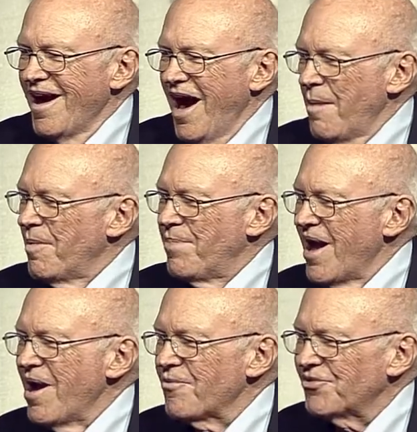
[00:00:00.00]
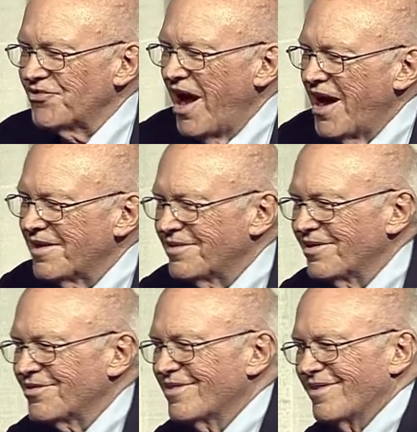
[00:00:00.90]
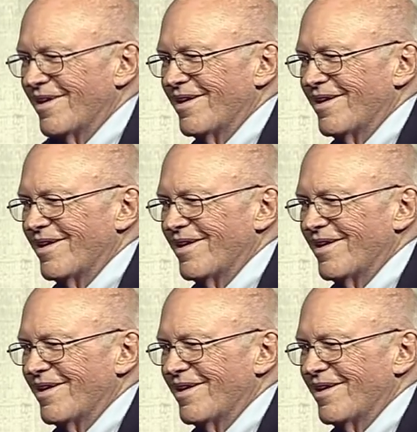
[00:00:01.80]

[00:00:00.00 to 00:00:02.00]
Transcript: I'm a behavioral scientist, see?